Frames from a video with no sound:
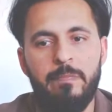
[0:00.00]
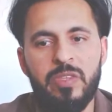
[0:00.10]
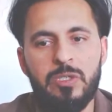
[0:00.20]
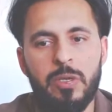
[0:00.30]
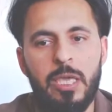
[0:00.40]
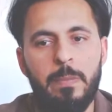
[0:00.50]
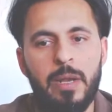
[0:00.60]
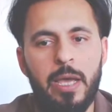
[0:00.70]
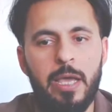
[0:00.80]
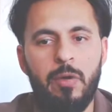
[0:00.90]
So keep
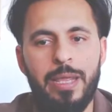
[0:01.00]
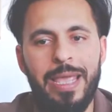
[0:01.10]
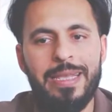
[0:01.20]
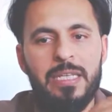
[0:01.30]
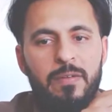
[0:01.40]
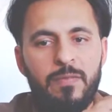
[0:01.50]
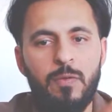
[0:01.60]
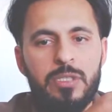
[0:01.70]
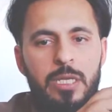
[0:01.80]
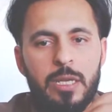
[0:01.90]
an eye on
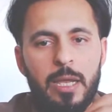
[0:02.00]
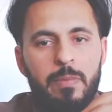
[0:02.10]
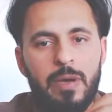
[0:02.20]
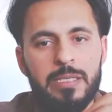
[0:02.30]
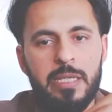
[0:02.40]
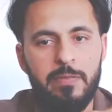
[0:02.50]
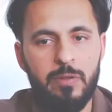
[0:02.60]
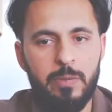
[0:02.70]
1849 price level,